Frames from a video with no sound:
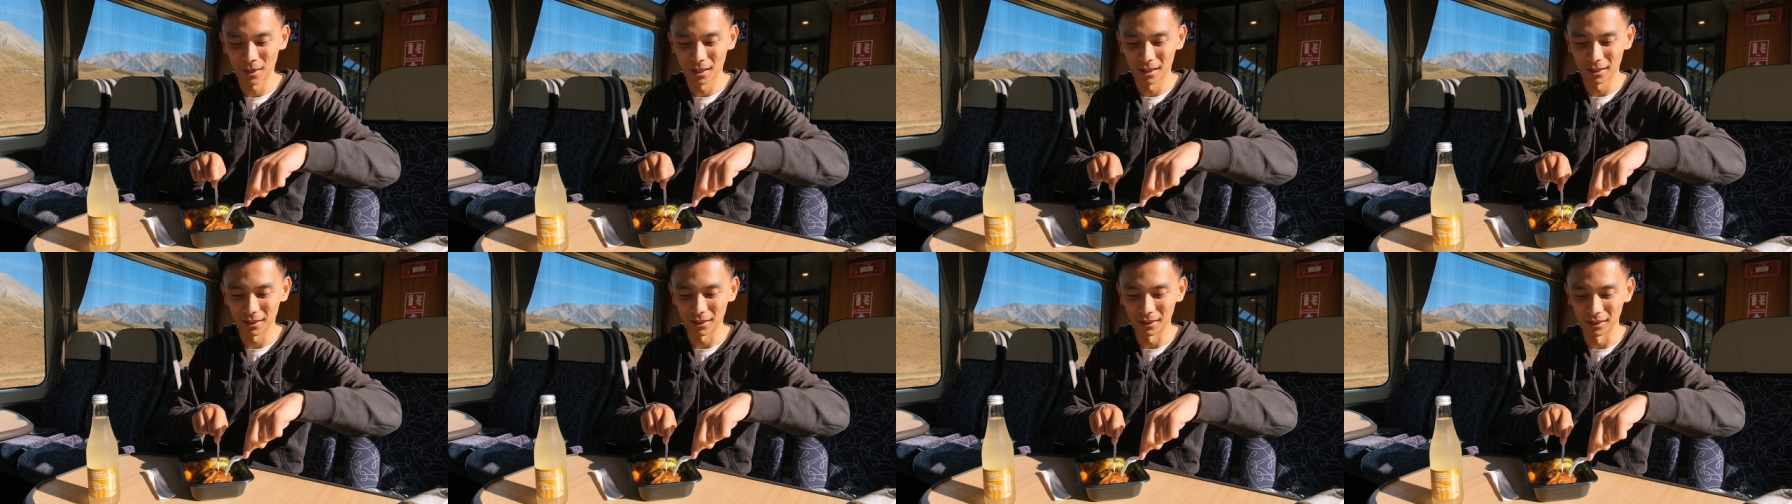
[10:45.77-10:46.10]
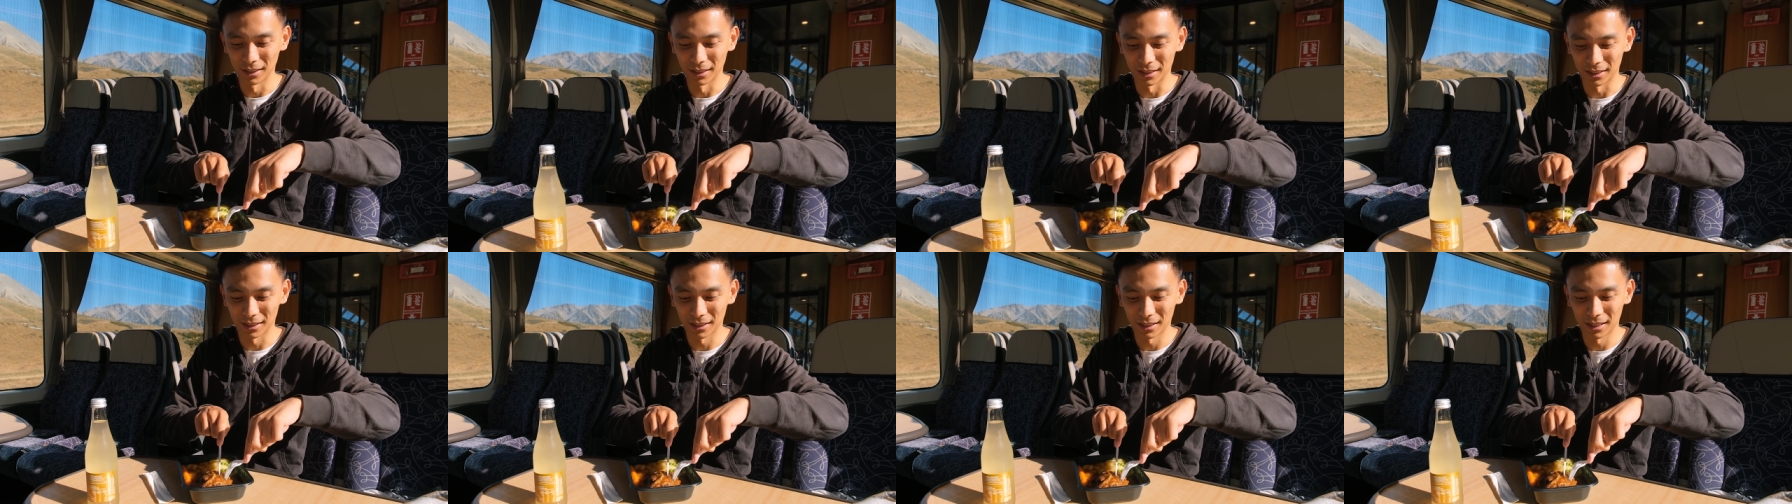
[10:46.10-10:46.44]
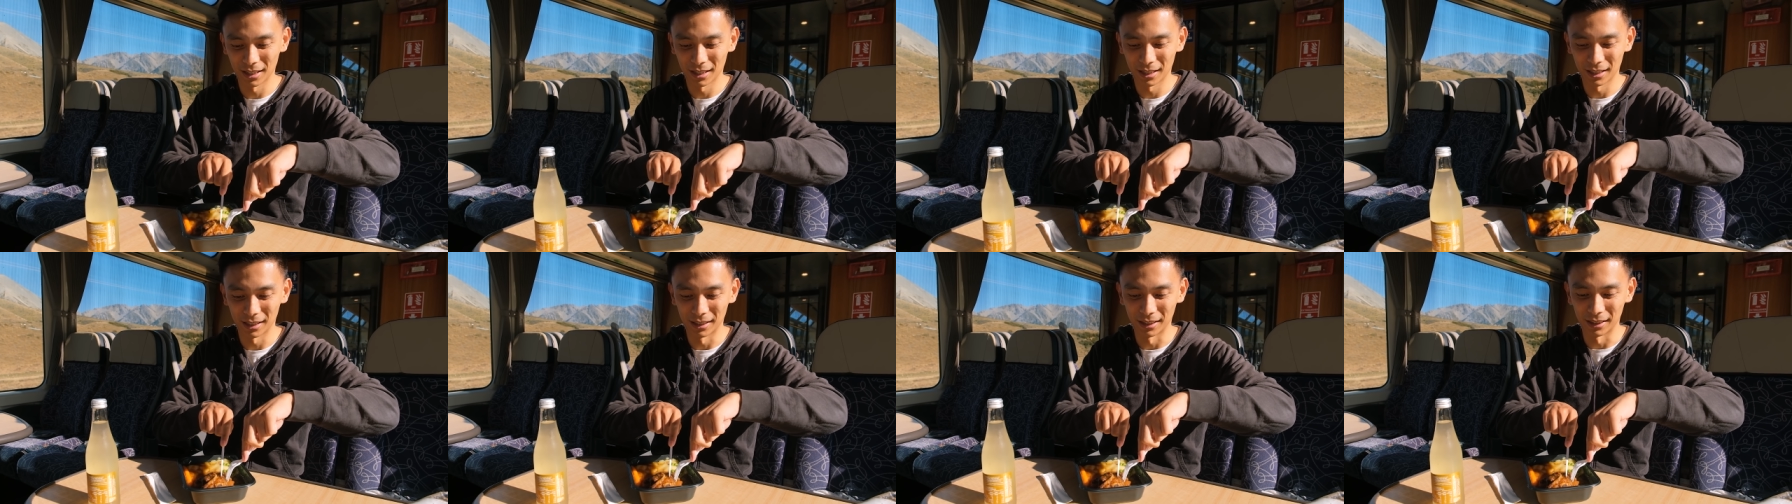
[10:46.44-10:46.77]
So let's
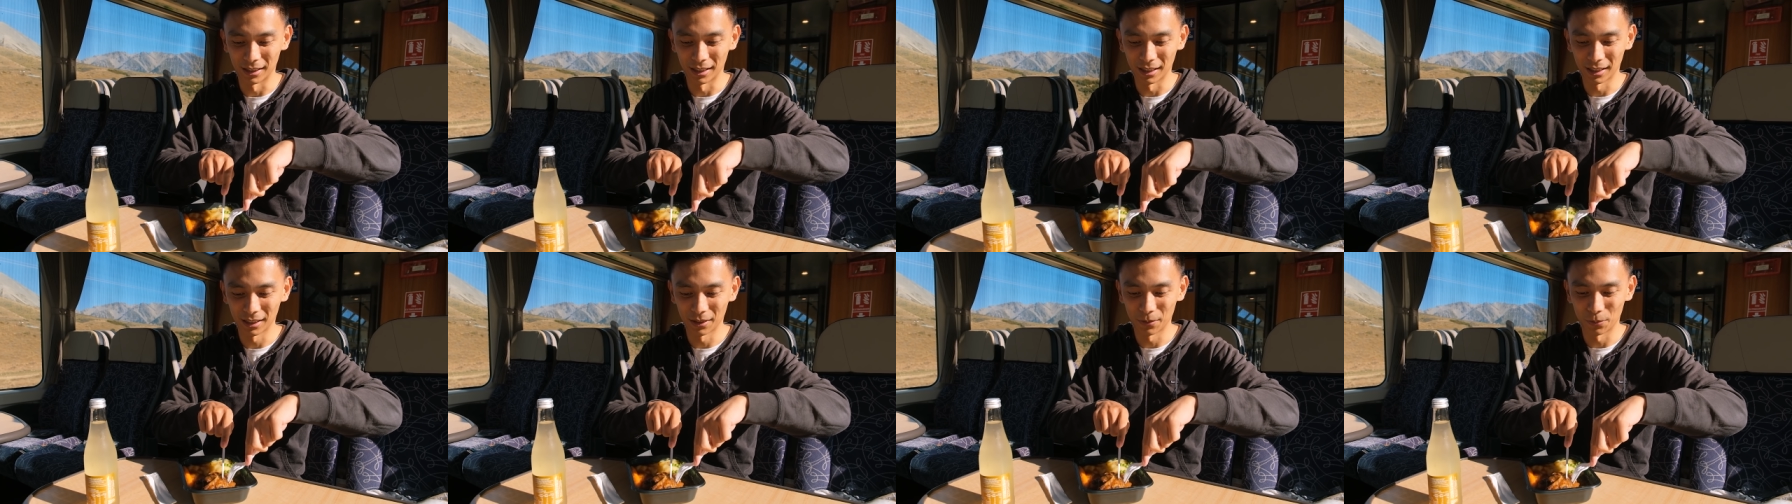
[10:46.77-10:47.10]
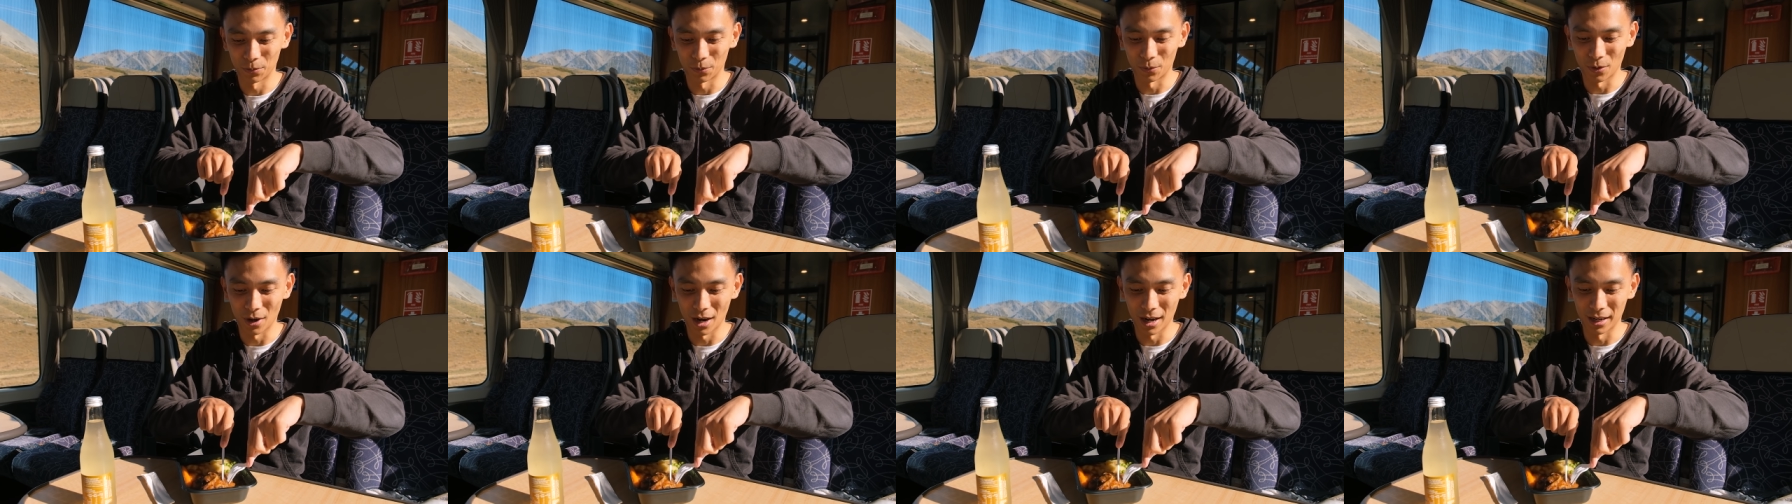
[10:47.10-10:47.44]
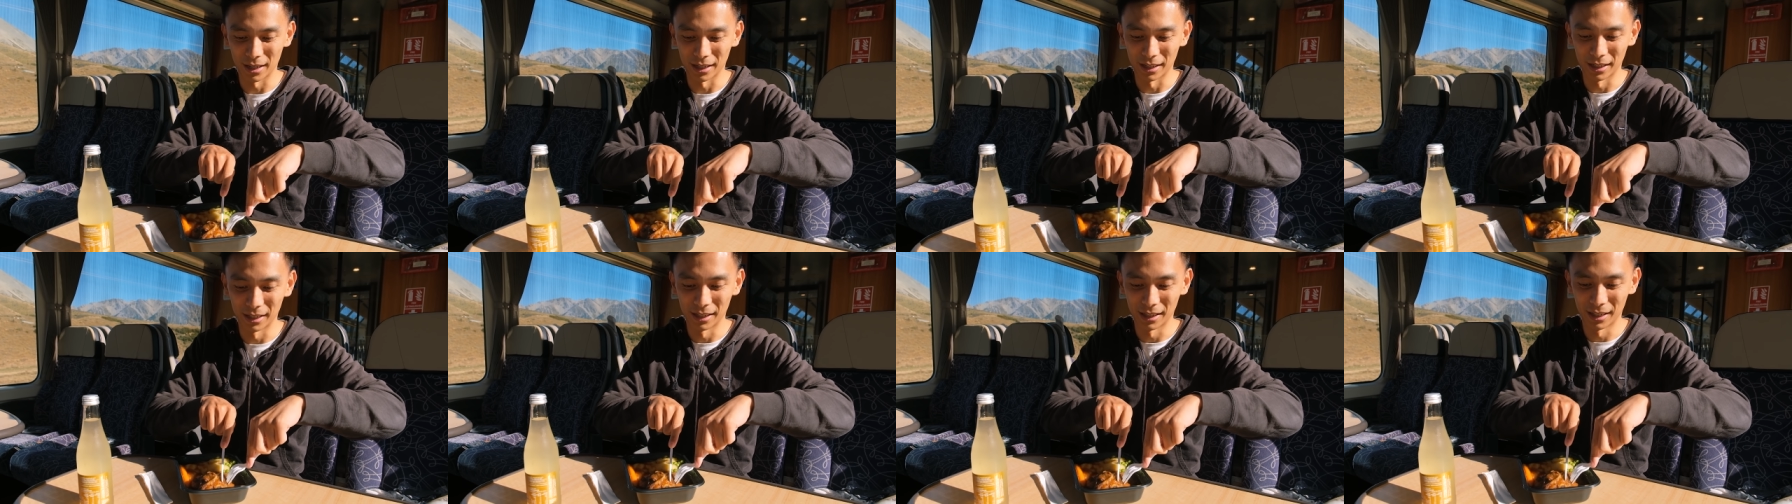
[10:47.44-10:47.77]
dig right
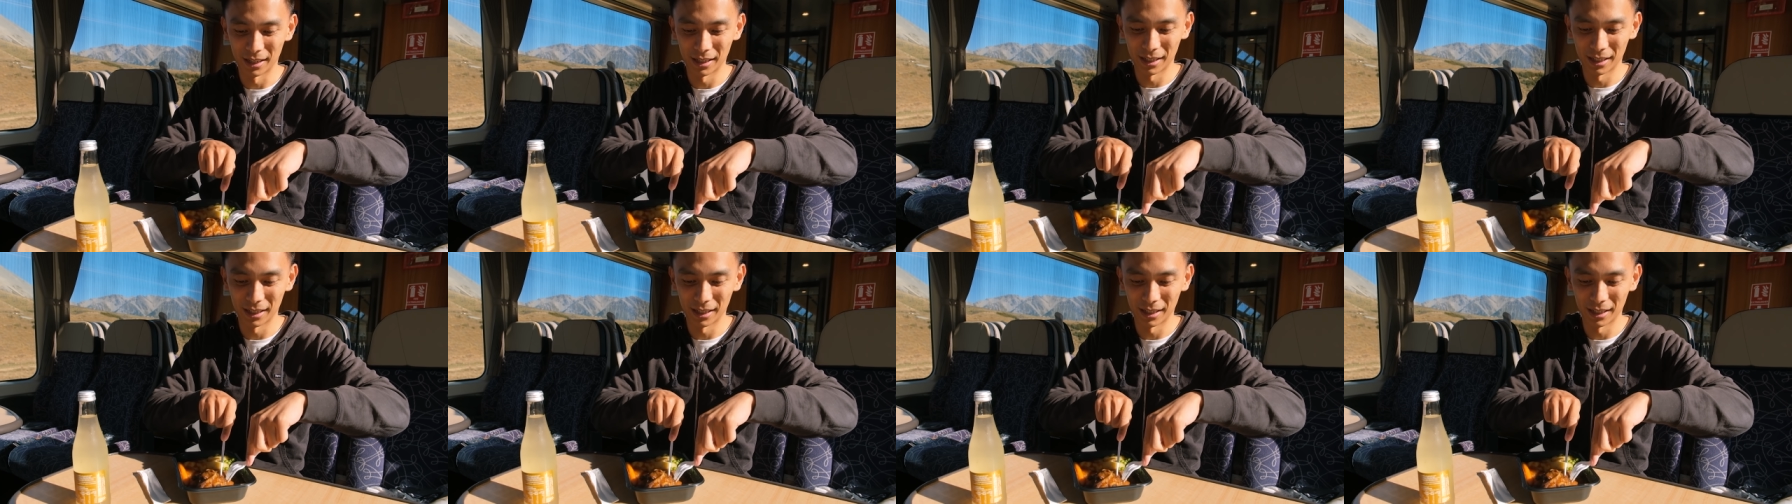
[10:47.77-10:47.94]
in.